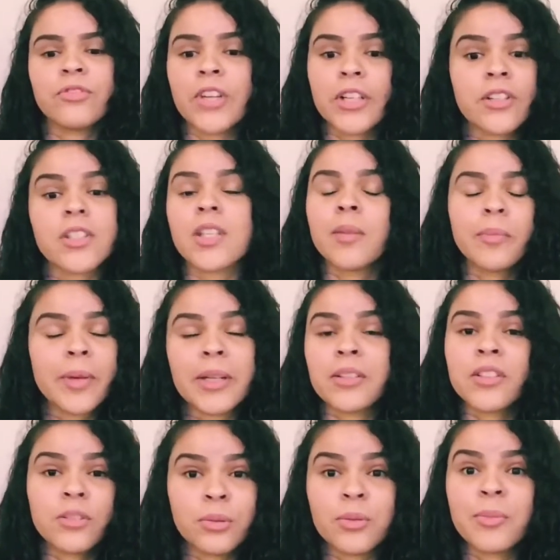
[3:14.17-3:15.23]
figure something out
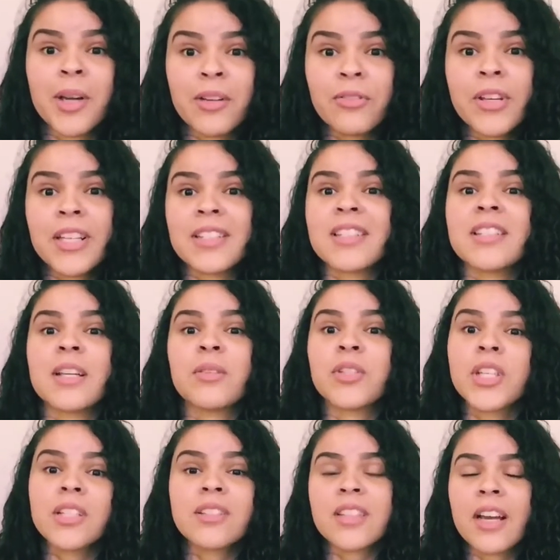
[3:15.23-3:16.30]
to do with my face, because I was
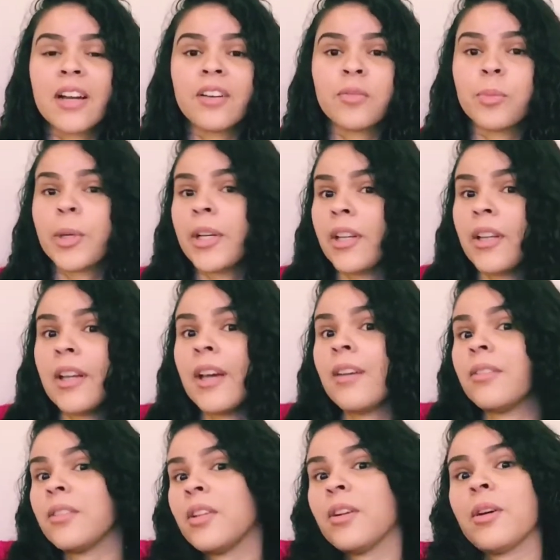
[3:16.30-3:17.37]
getting tired of breaking
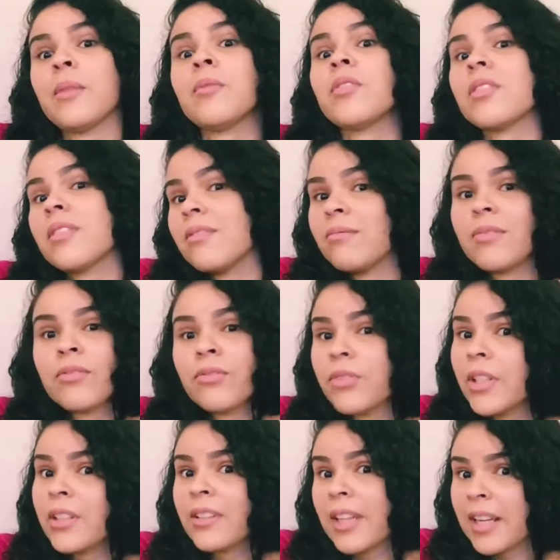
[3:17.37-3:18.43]
out. I was
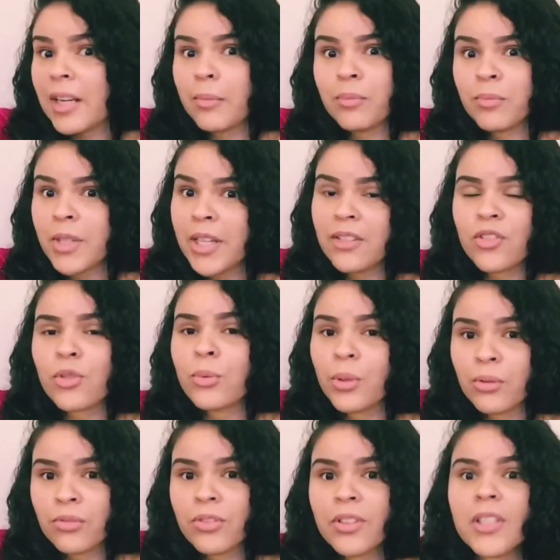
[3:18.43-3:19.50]
feeling like I'm getting too
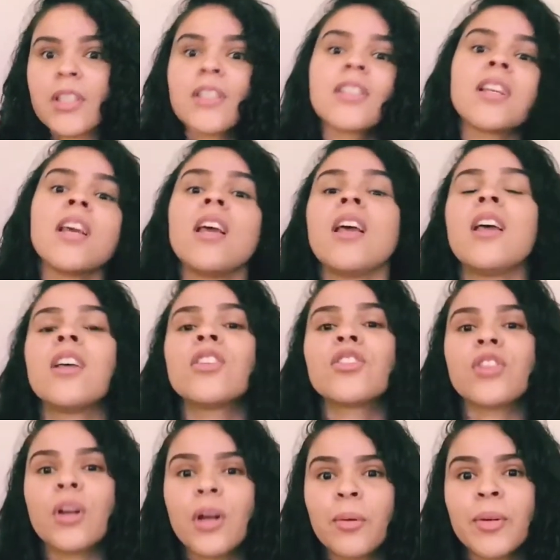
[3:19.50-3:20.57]
old for this.
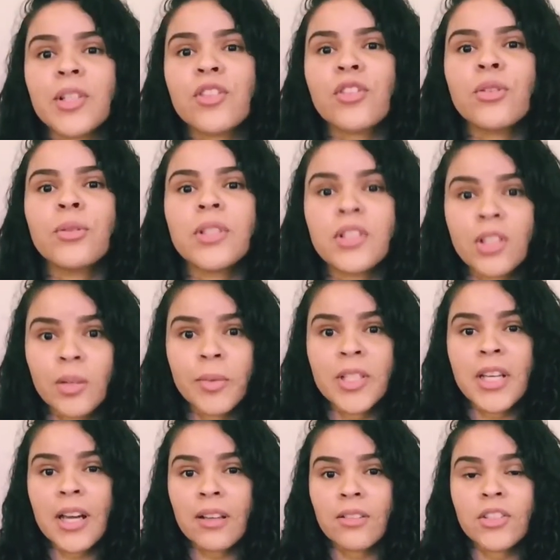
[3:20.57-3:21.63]
So I went to a
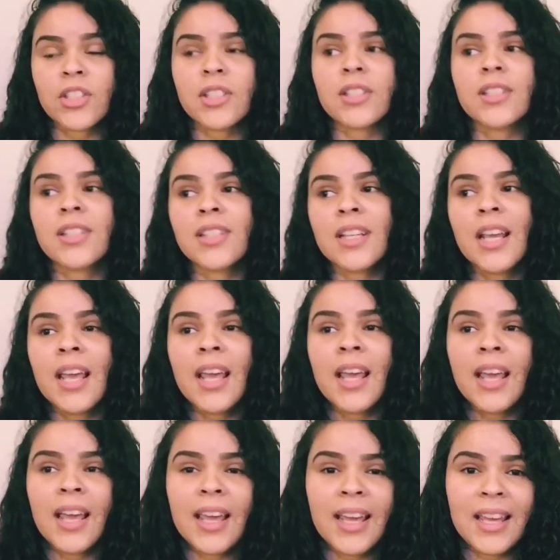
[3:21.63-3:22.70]
dermatologist
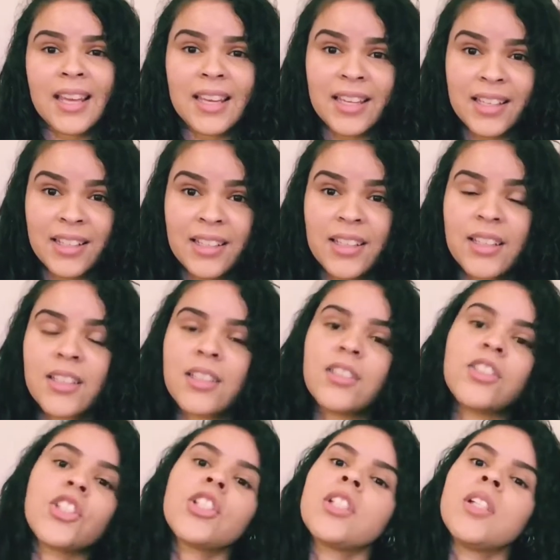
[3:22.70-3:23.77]
and
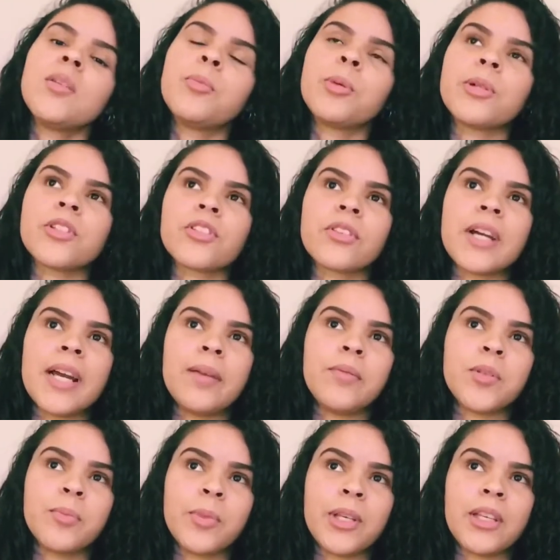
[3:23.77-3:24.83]
she
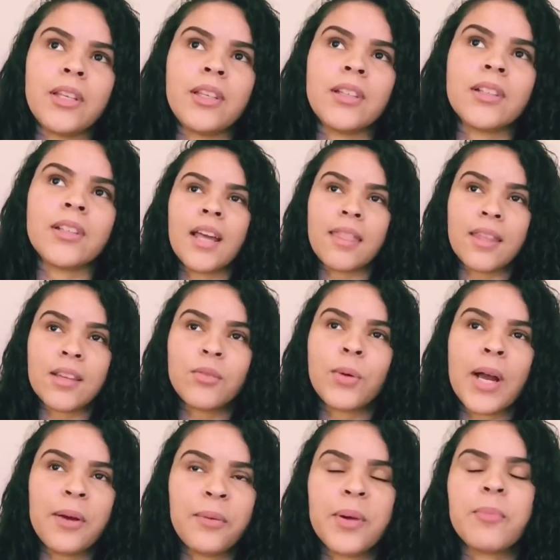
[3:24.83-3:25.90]
prescribed me, I think
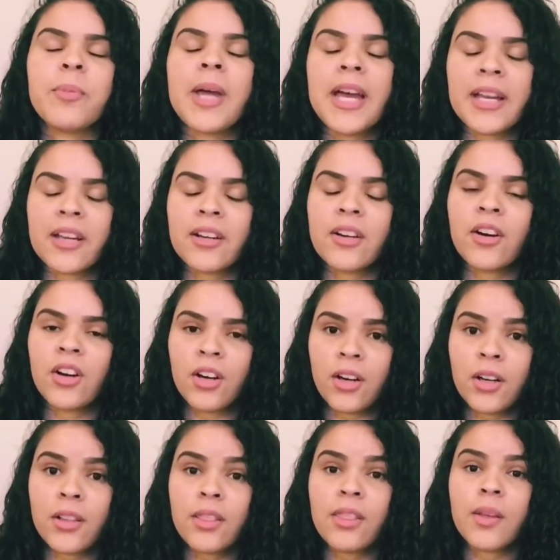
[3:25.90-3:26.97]
I went back
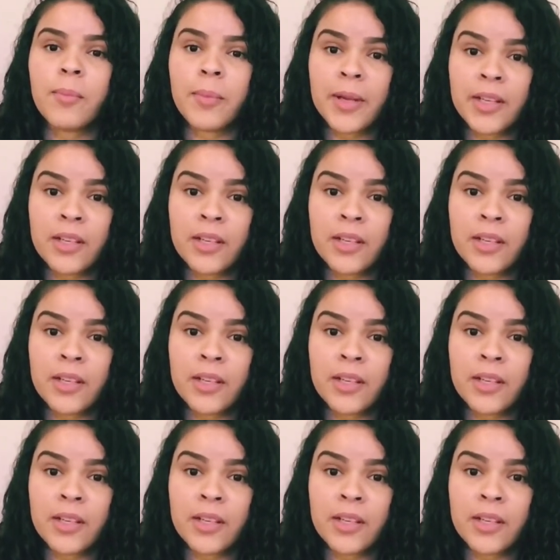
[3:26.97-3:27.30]
on the